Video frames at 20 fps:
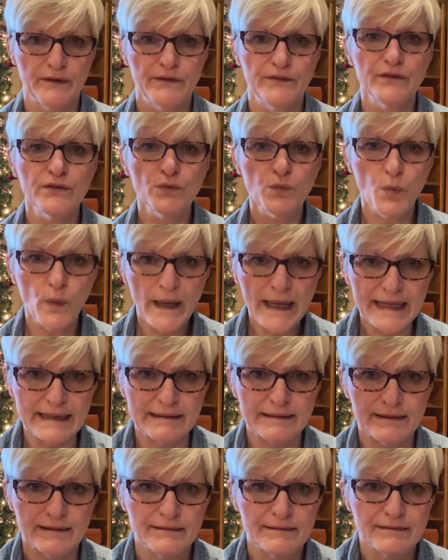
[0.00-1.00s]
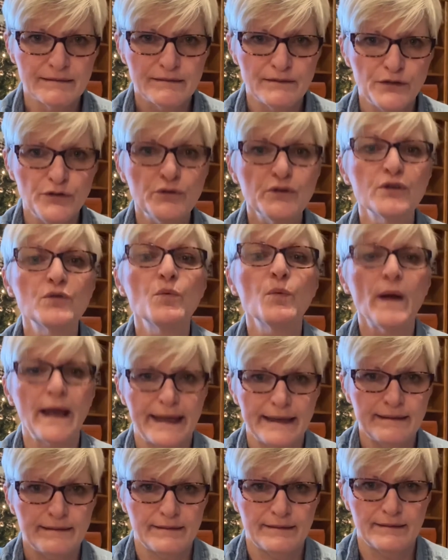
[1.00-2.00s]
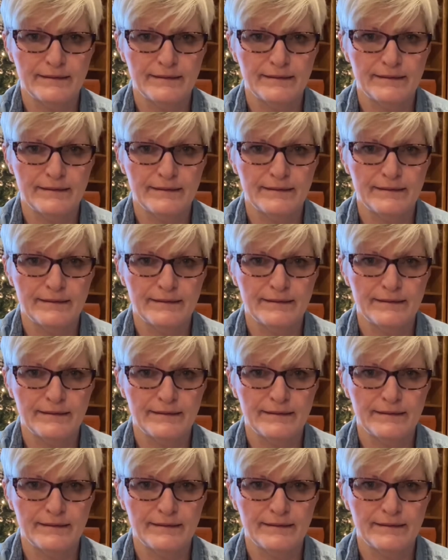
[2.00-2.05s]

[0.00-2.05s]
Just wait. You can wait.